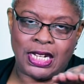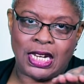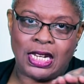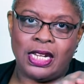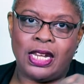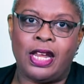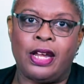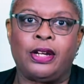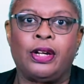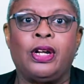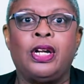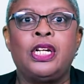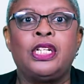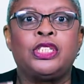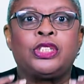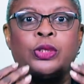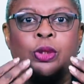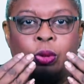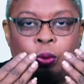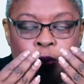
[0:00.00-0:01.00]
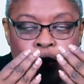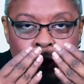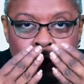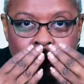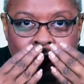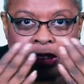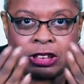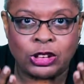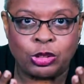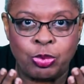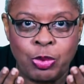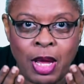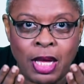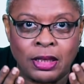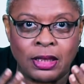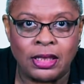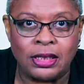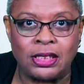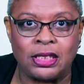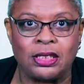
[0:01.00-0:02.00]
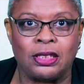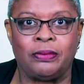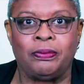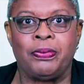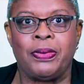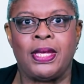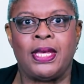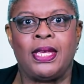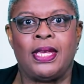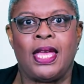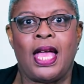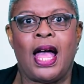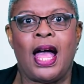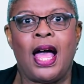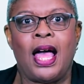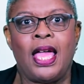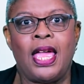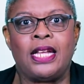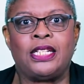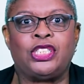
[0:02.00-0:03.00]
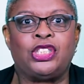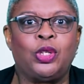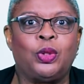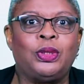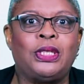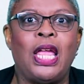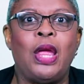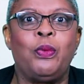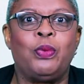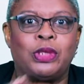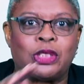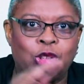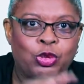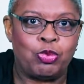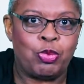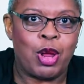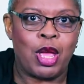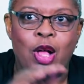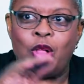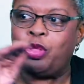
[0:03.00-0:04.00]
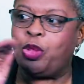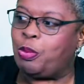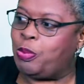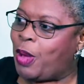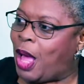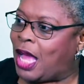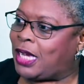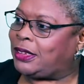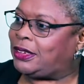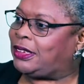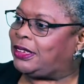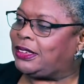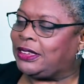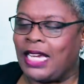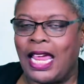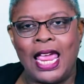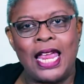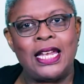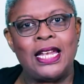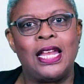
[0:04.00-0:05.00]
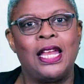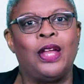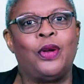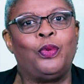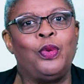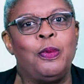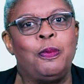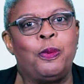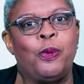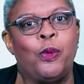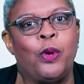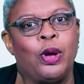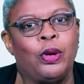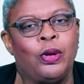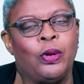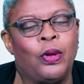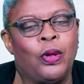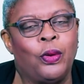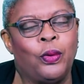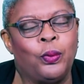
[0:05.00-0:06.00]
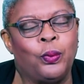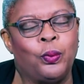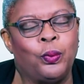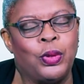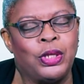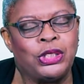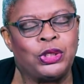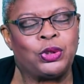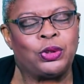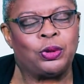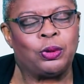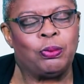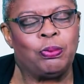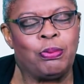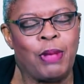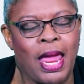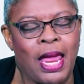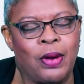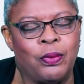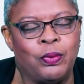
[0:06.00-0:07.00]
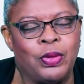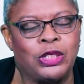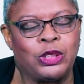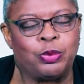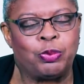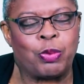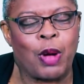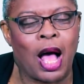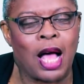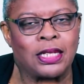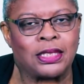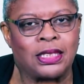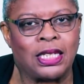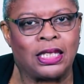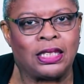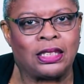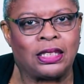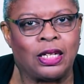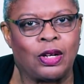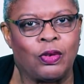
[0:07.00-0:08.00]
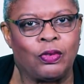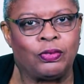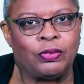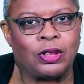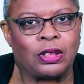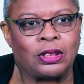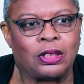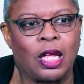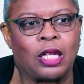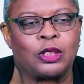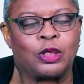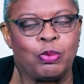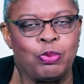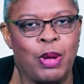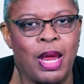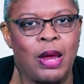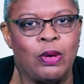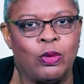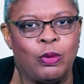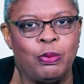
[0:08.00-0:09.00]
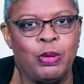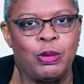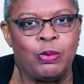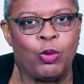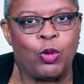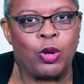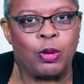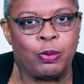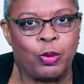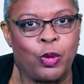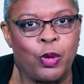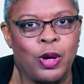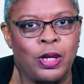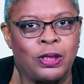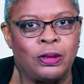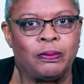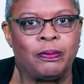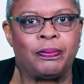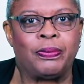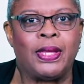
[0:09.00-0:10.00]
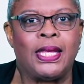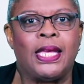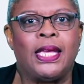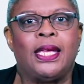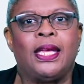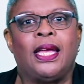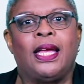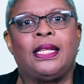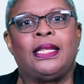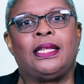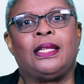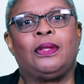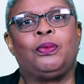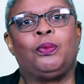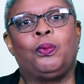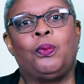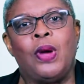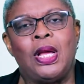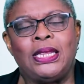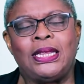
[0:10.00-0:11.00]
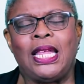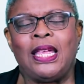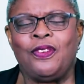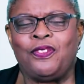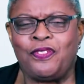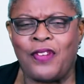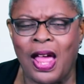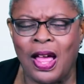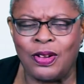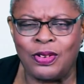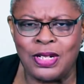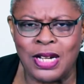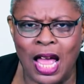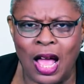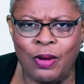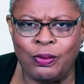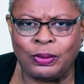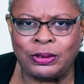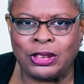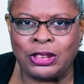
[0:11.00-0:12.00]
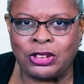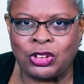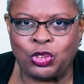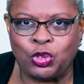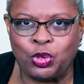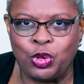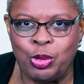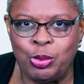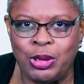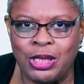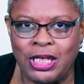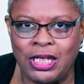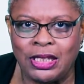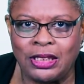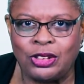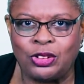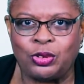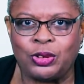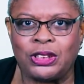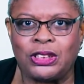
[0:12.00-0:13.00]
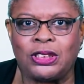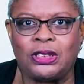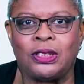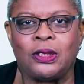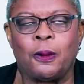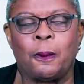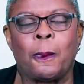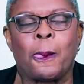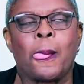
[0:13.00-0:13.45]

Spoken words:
in there so the women could smell it, and so they would smell the boxes and report which box they thought the man would be more important. What they found out was extremely interesting.